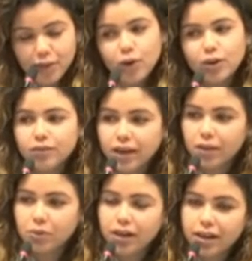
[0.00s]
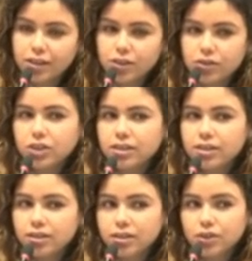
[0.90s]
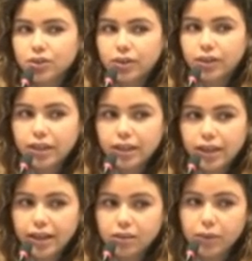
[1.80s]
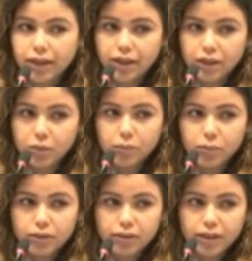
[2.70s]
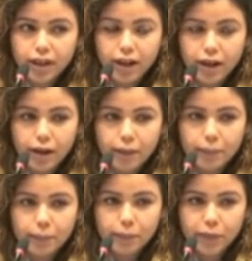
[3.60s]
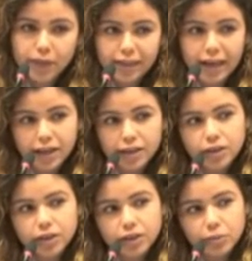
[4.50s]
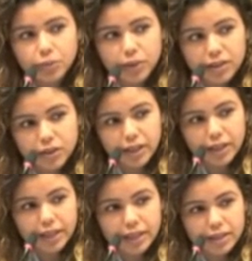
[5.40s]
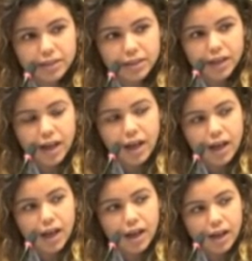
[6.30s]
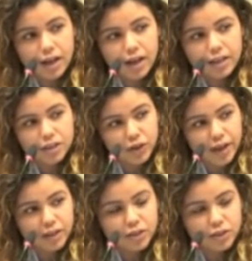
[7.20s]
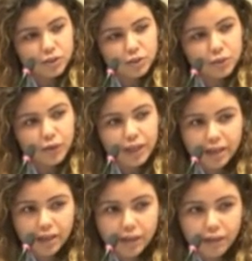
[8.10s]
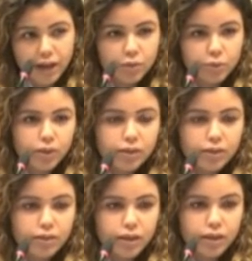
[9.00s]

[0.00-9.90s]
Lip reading: And the hole of the umbrella is Tunisia's success story led by young people, but the elder political elite is trying to fill in the vacuum with